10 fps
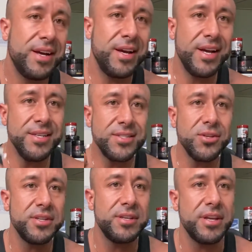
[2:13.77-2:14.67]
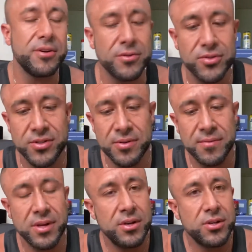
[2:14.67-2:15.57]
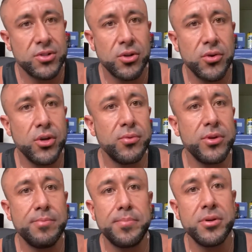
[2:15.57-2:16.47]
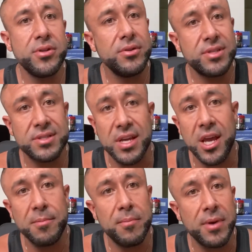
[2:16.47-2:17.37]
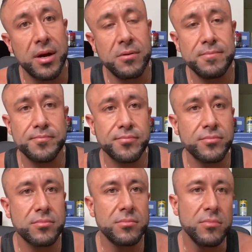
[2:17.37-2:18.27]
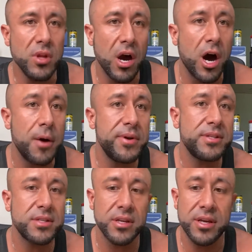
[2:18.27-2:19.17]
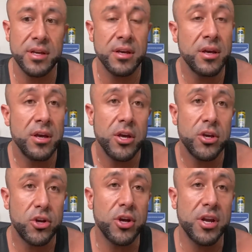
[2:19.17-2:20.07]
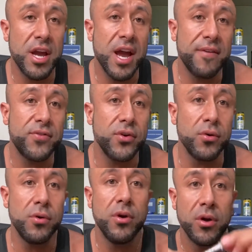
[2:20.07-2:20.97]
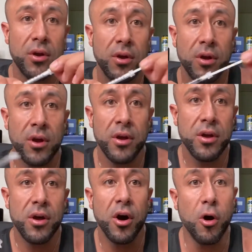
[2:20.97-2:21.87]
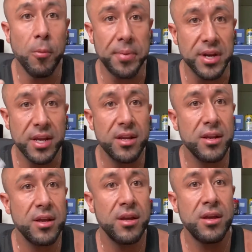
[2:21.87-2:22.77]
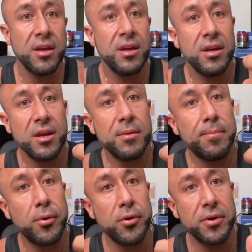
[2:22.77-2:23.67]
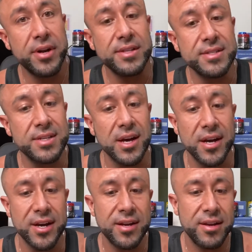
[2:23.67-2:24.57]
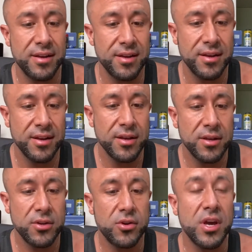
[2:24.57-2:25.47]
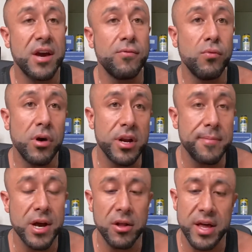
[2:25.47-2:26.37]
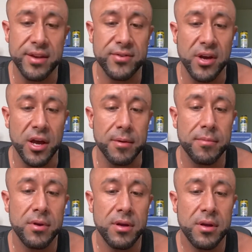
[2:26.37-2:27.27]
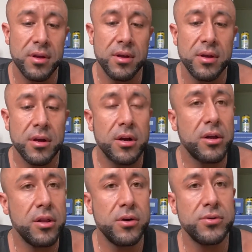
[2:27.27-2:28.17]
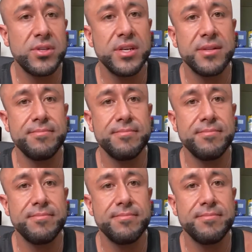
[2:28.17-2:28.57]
insulin needles. So you would put the same amount. Obviously, you're gonna have to open it, pour it inside. You have 1 ml at a time. Close it,